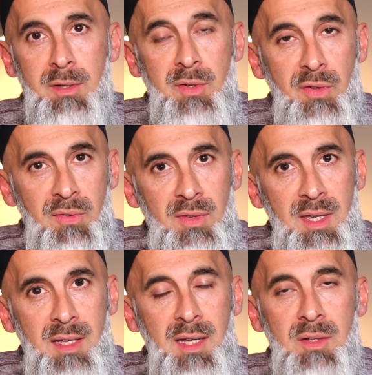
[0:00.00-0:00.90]
to
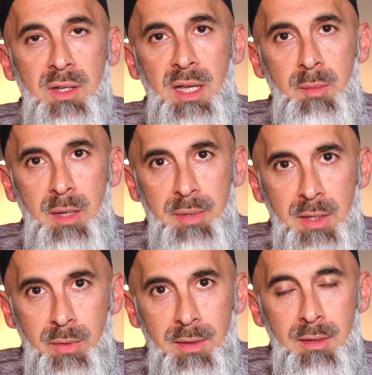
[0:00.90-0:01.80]
seek and to keep company
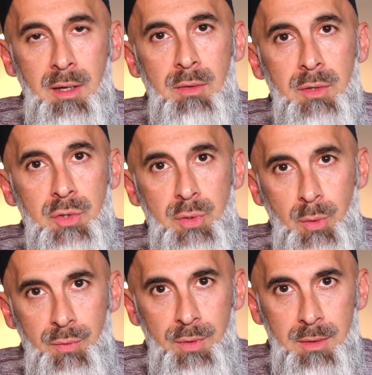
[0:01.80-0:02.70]
with, the
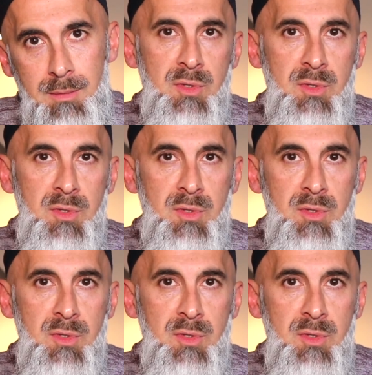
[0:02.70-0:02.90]
truthful.